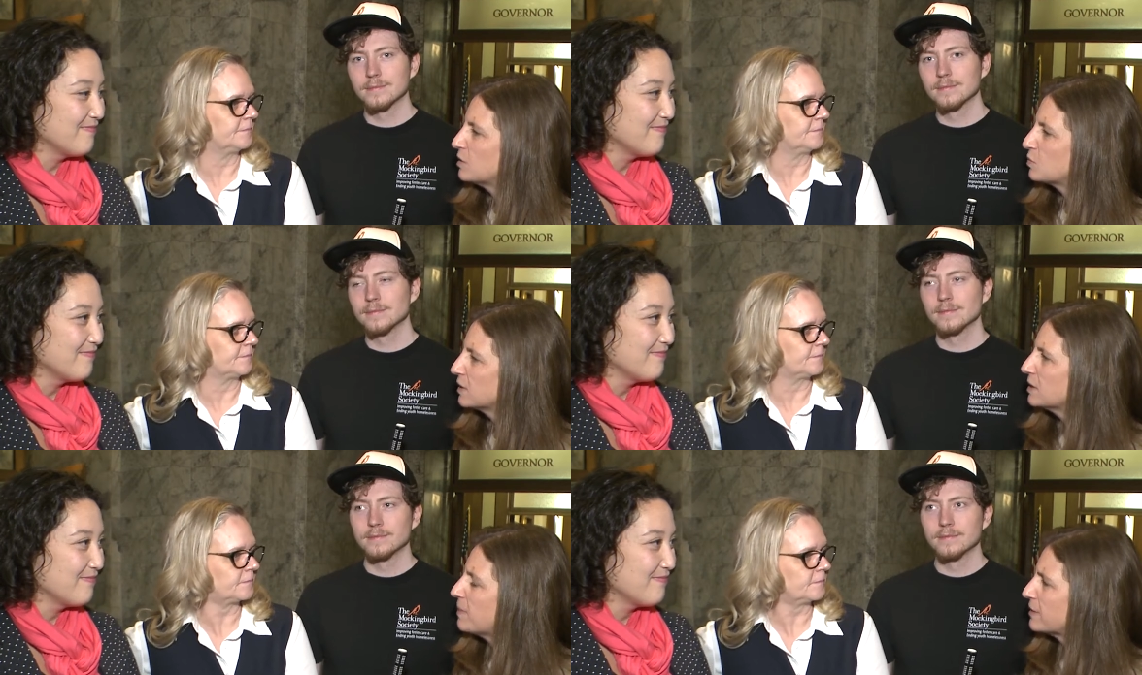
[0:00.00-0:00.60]
Speaker 1: is
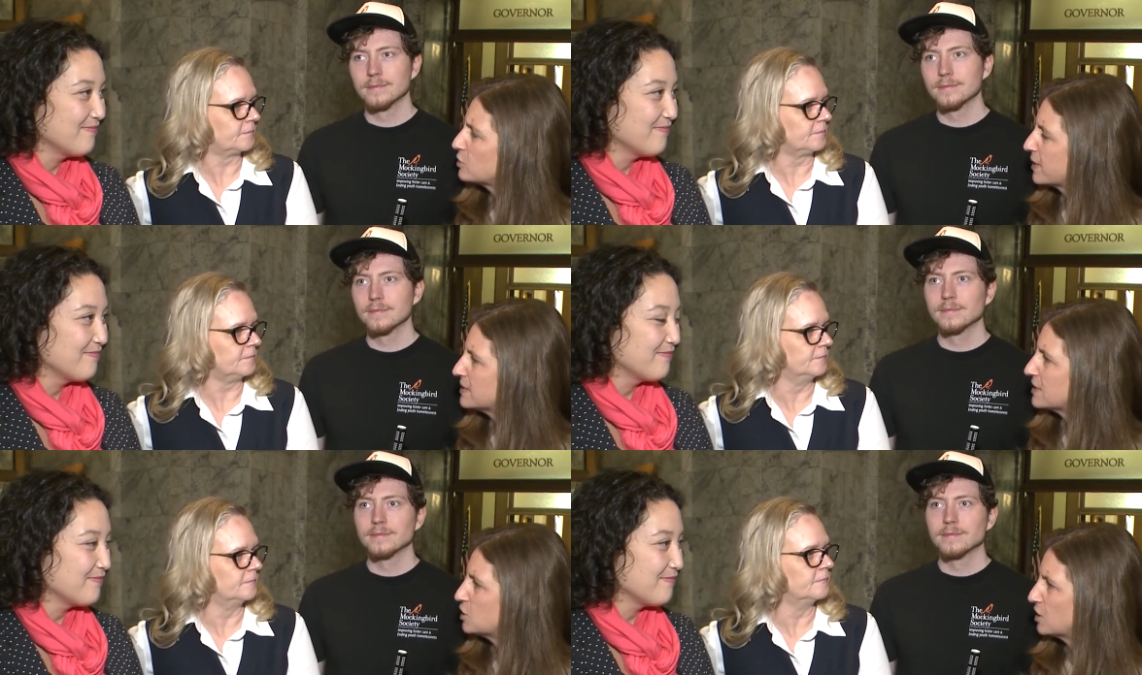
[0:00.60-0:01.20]
really about
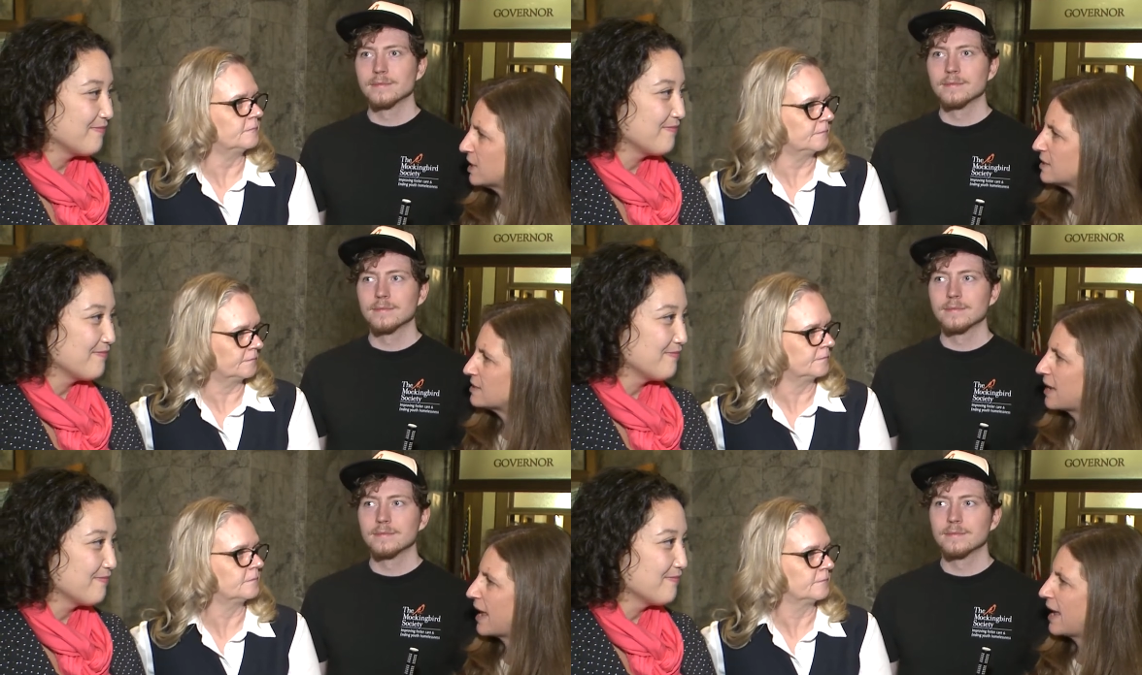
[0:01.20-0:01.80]

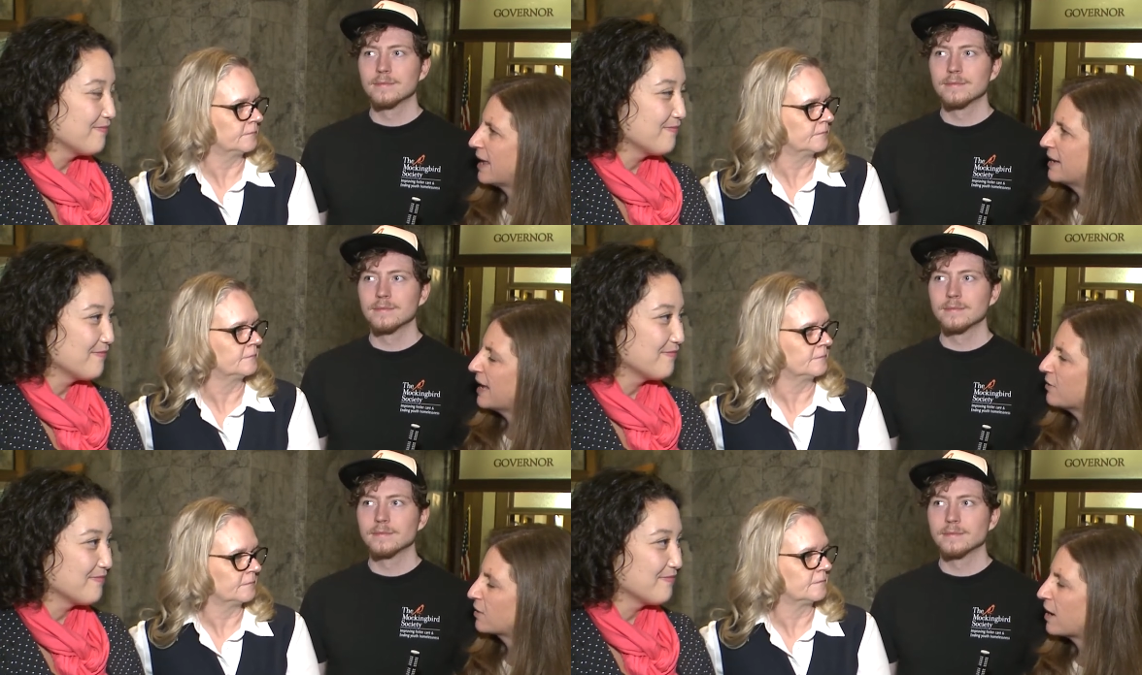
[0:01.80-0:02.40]
transitions and
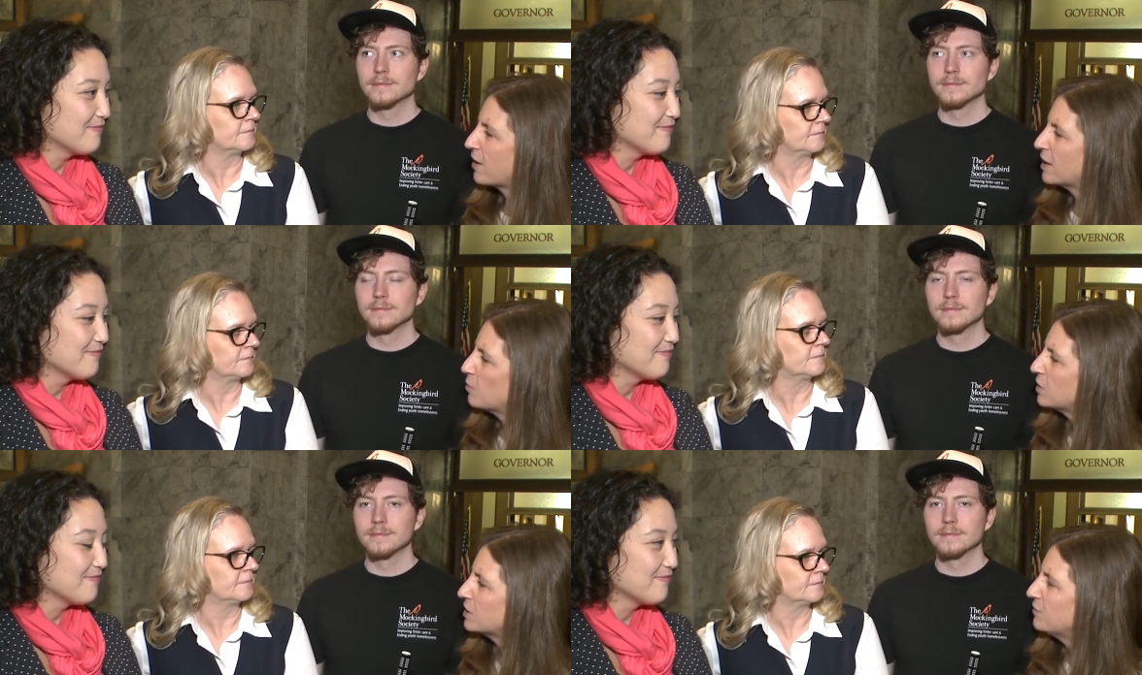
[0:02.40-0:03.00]
healthcare, and
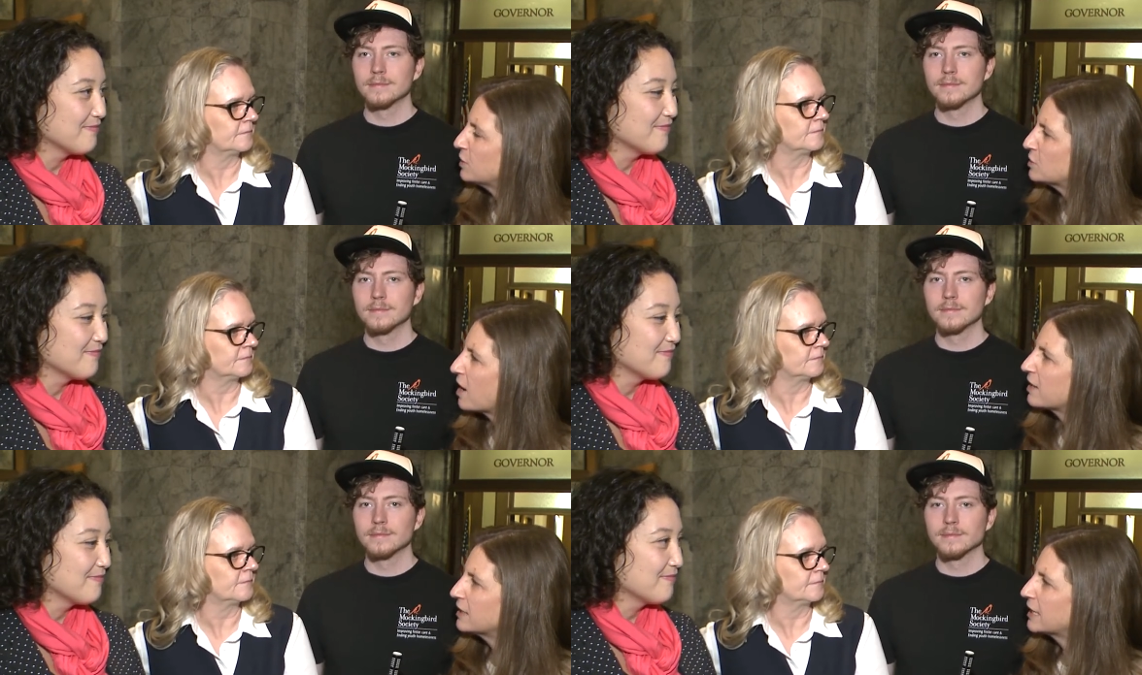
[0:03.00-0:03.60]
I'm wondering if you could
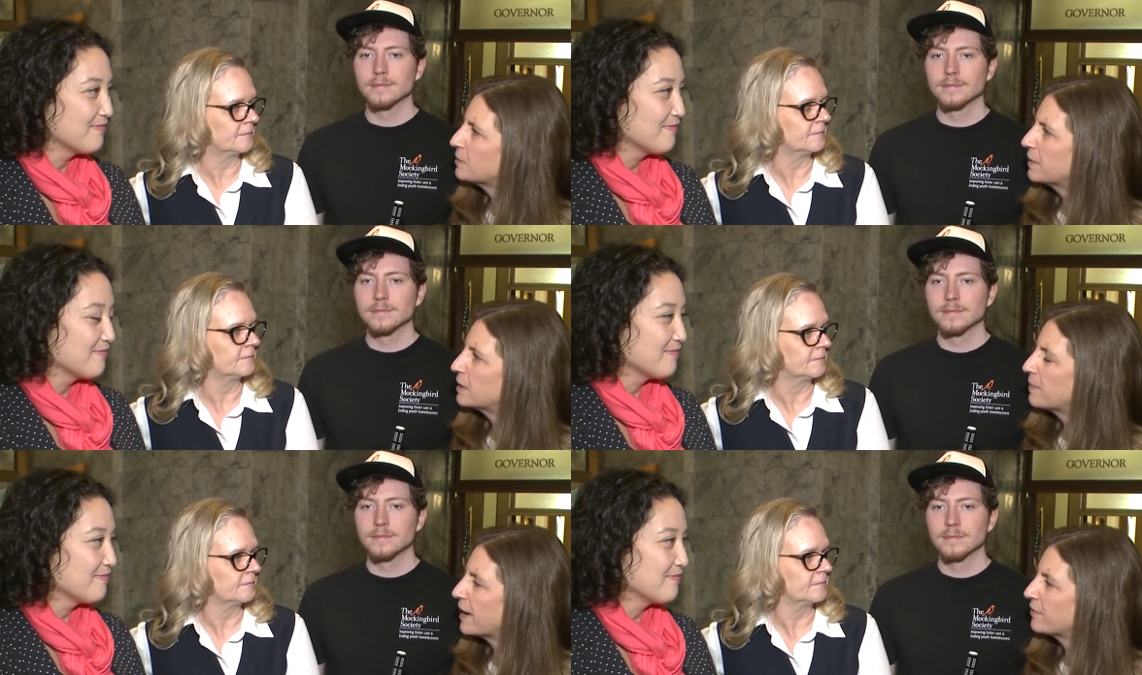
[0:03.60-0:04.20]
talk a little
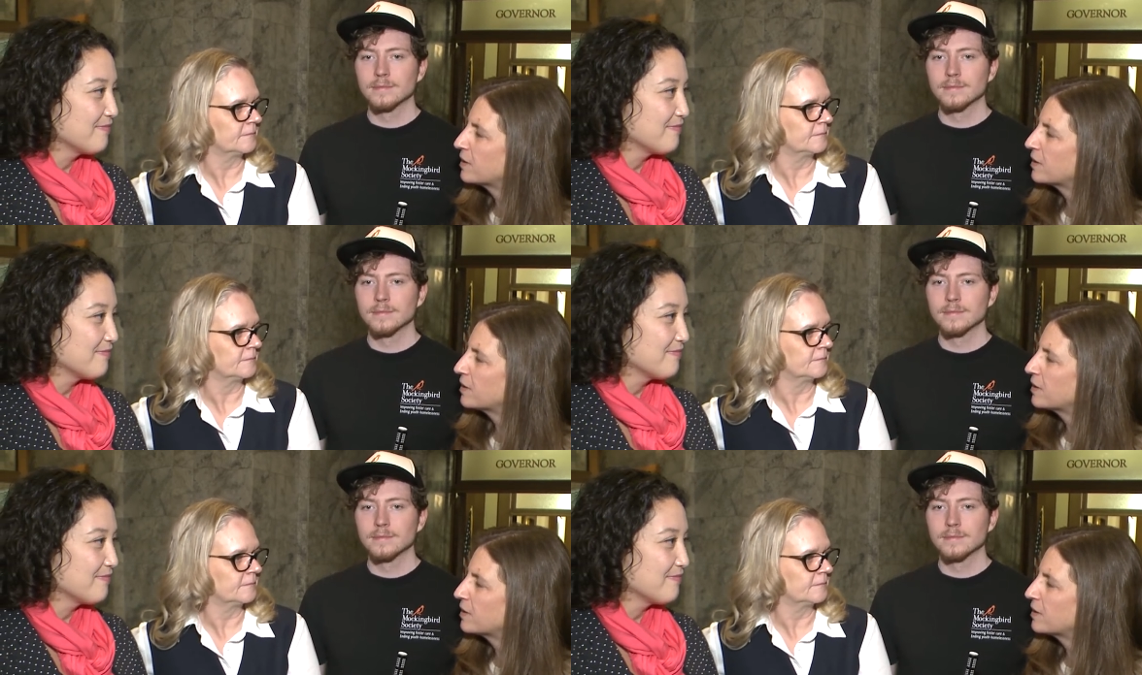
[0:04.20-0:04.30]
bit about